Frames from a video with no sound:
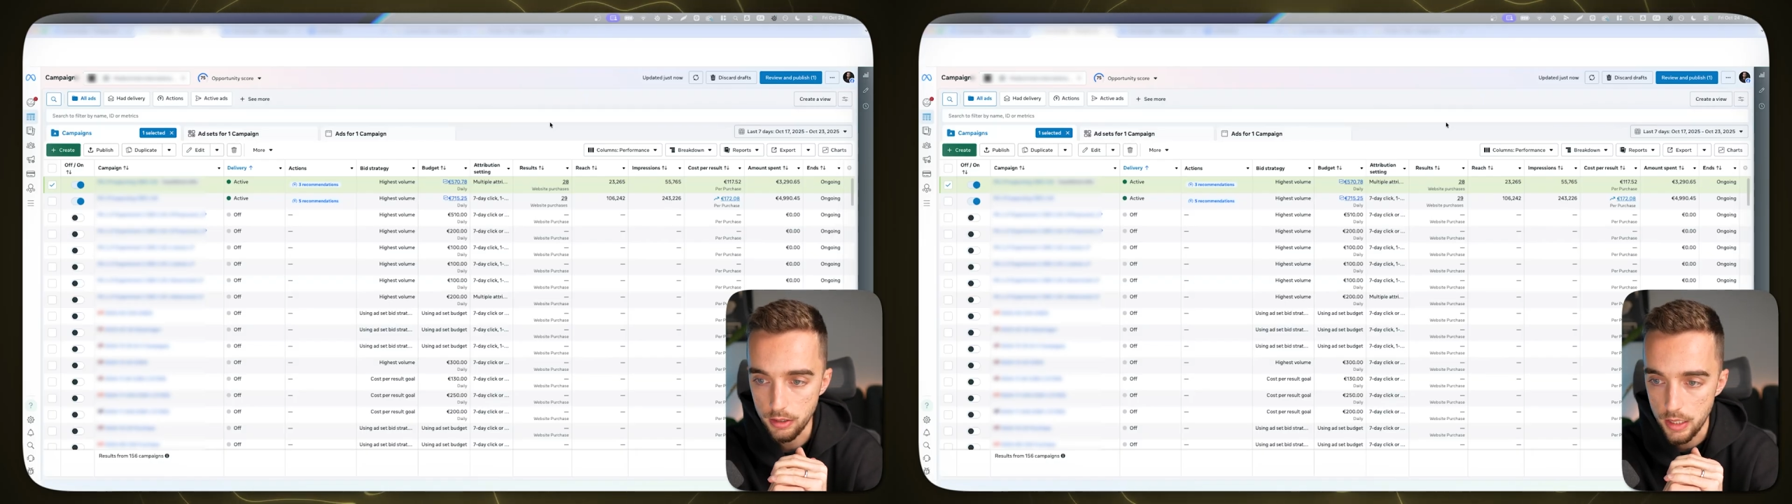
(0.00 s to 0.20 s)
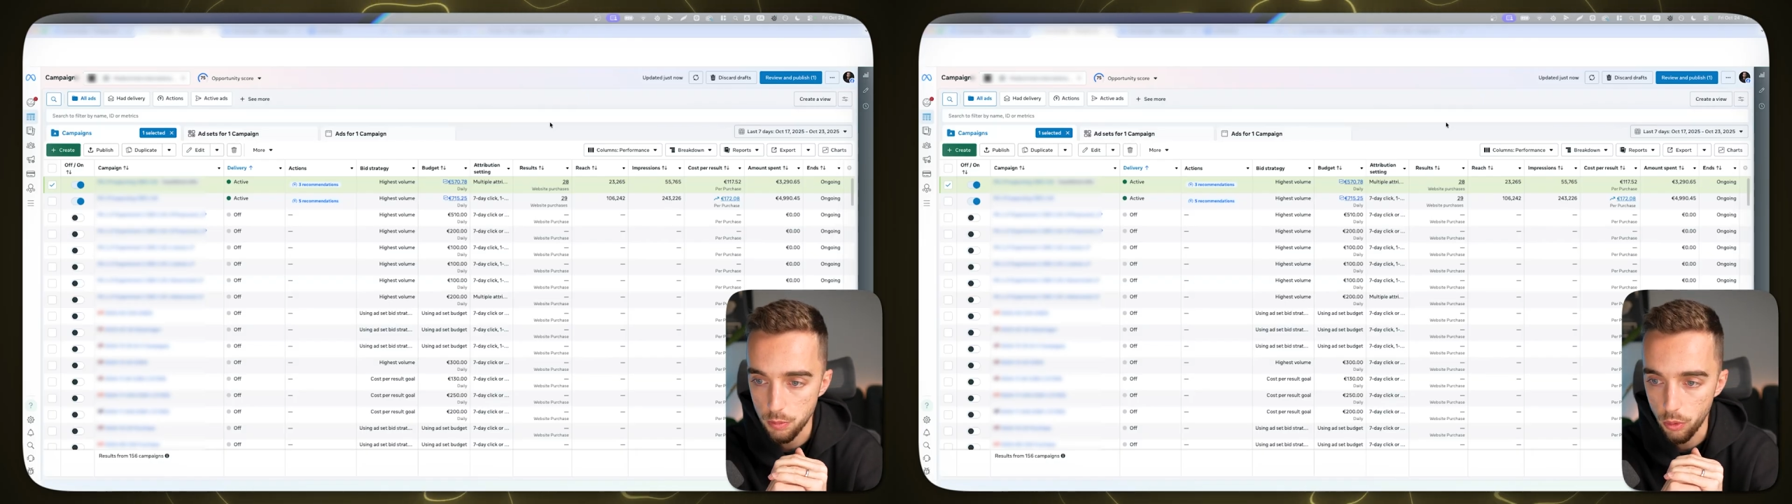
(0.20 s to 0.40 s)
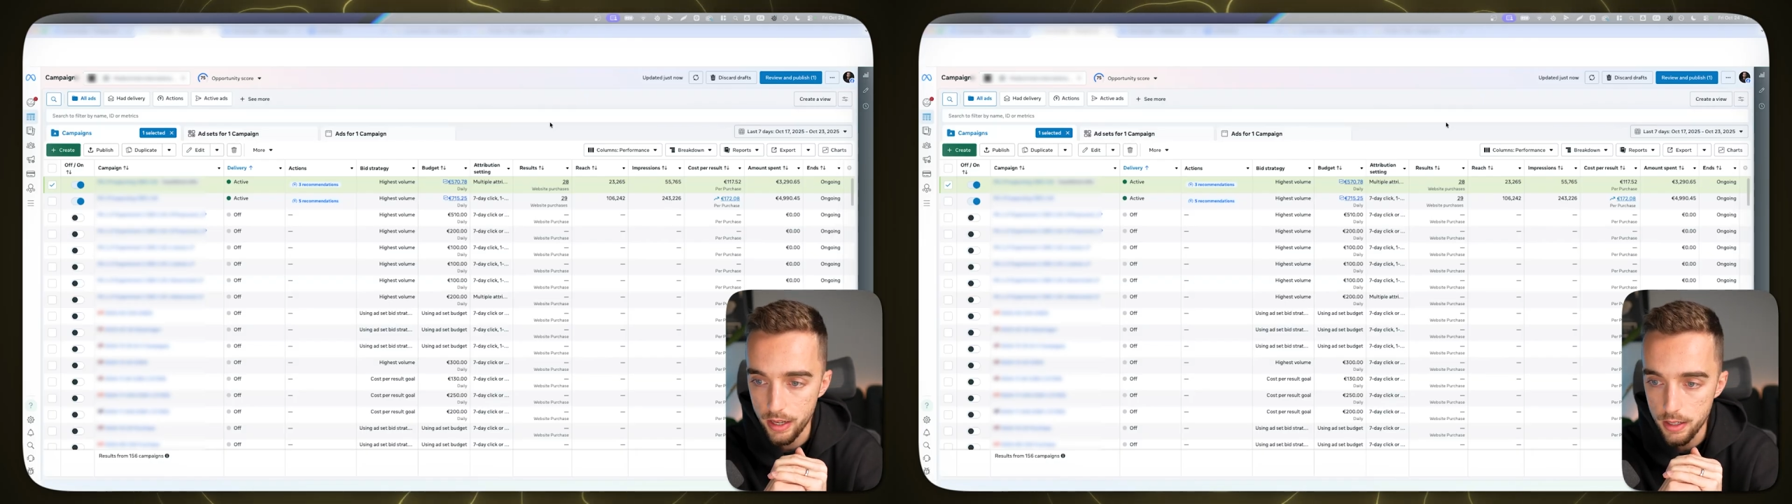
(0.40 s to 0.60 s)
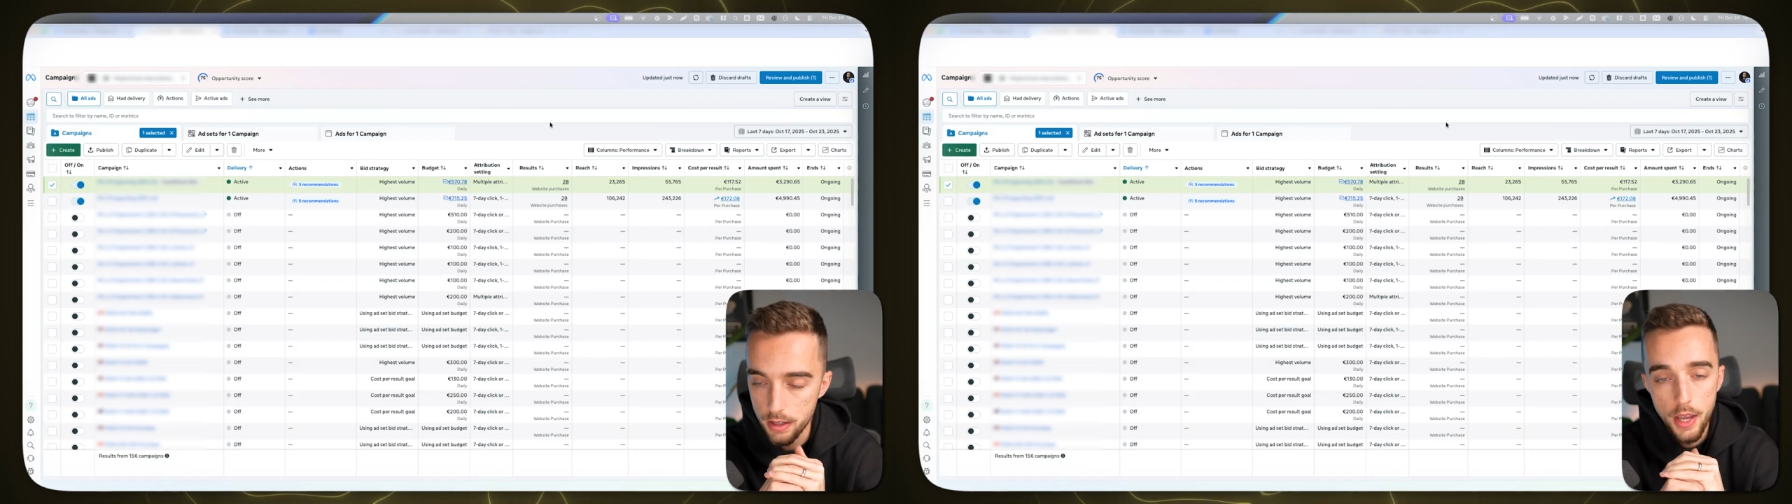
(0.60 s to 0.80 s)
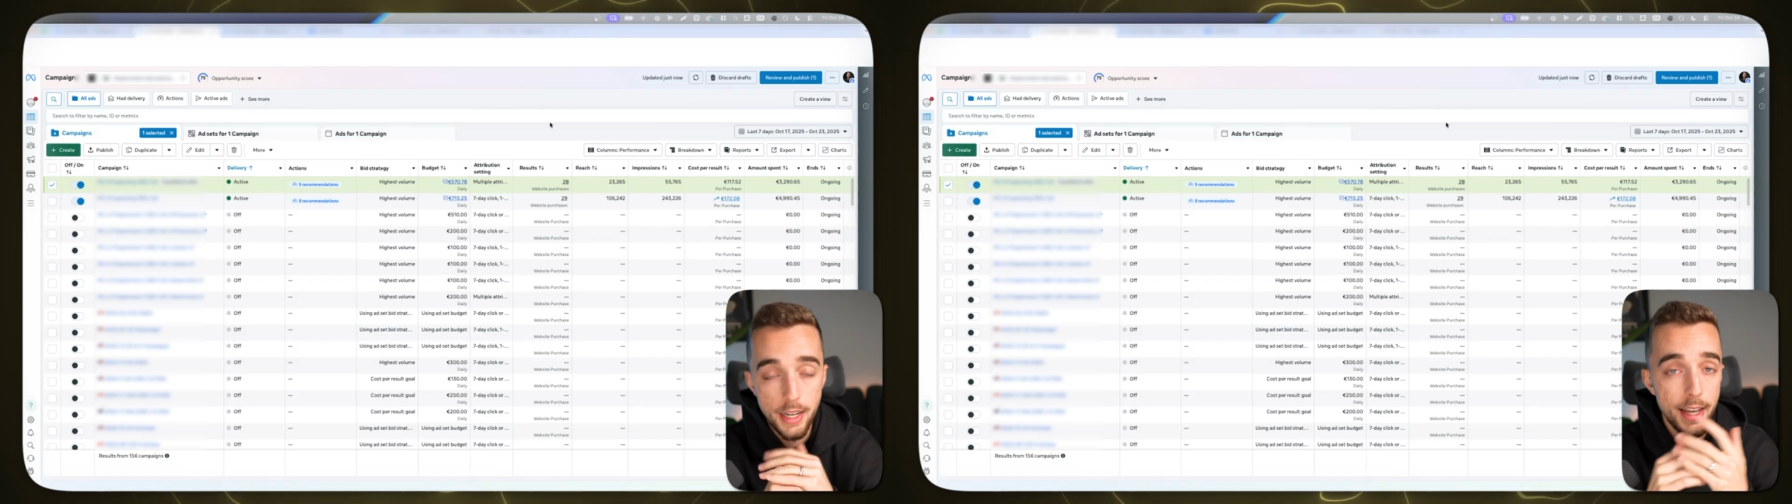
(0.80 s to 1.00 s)
at this point.
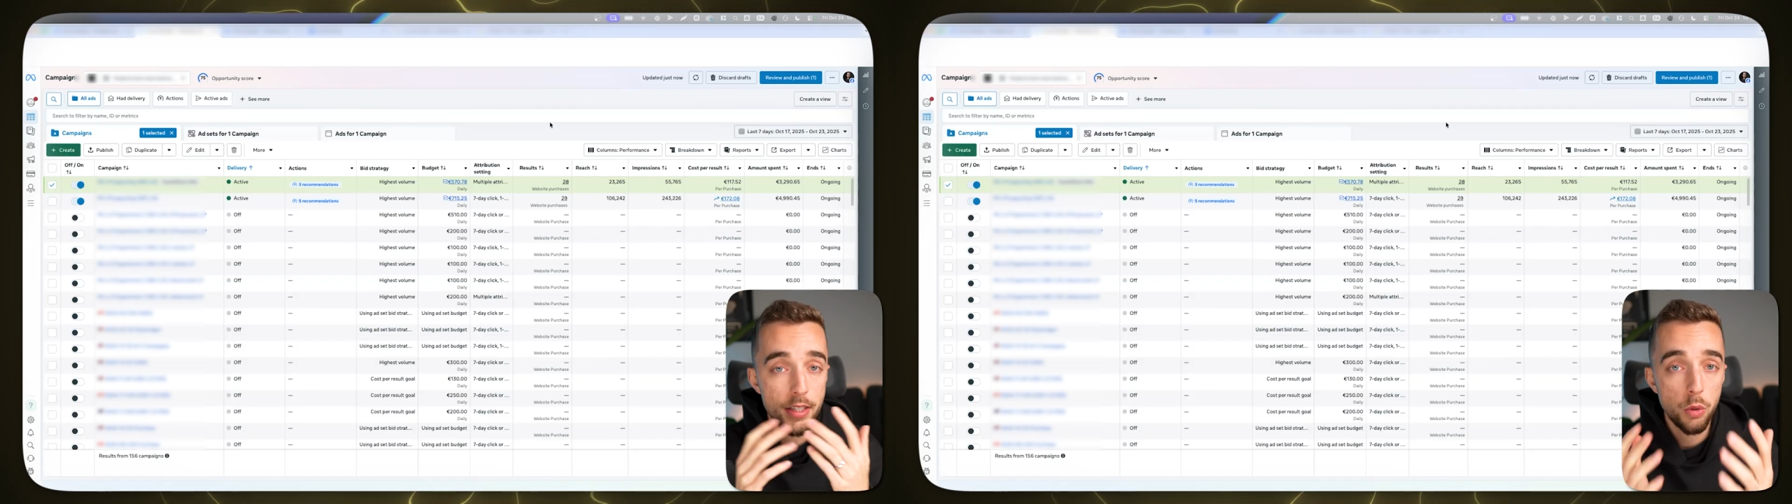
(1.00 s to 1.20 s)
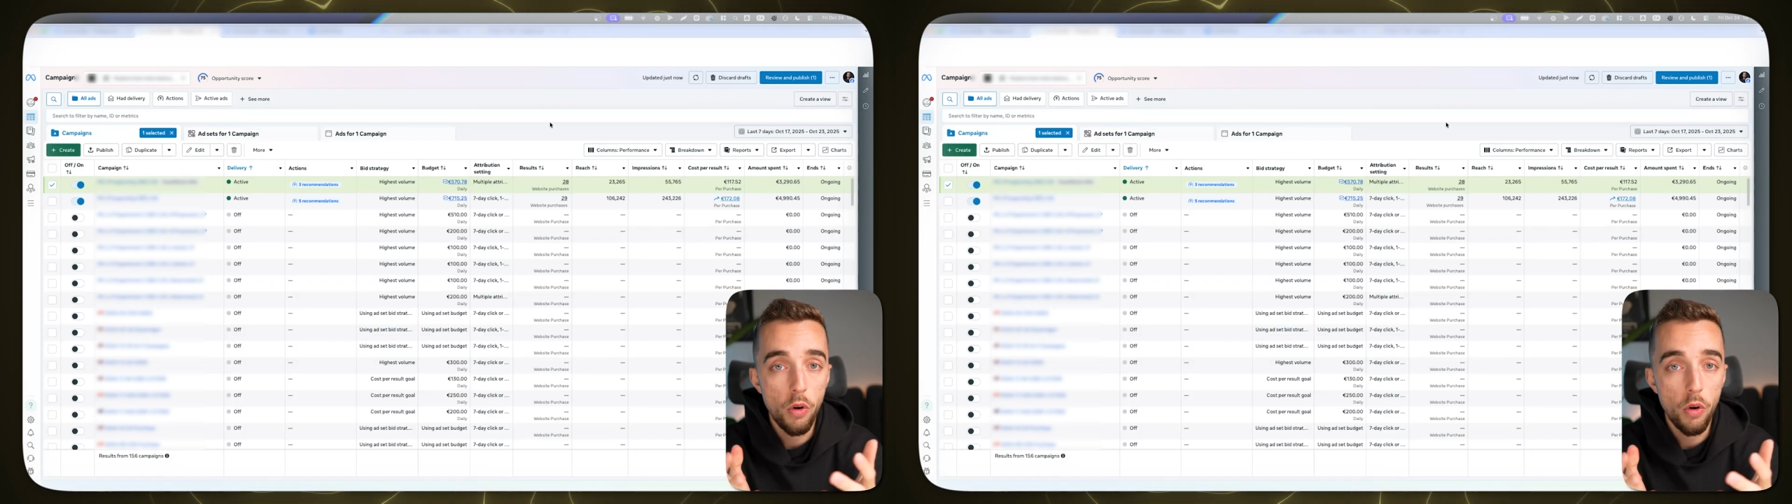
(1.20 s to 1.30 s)
And hence